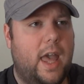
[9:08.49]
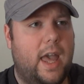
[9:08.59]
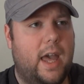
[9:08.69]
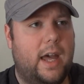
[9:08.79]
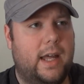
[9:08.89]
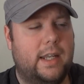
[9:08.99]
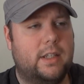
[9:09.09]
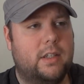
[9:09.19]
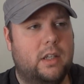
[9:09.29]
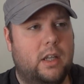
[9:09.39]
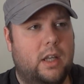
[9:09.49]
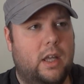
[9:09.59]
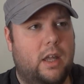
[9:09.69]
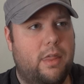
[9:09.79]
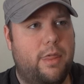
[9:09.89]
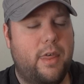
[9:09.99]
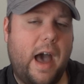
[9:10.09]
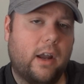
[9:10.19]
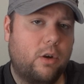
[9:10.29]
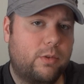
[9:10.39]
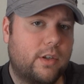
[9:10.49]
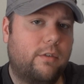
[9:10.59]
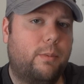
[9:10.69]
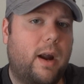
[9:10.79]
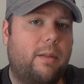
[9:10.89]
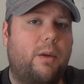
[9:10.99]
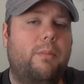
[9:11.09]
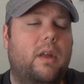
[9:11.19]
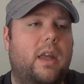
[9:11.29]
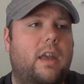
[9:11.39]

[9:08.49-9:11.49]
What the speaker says: And that could resolve the problem.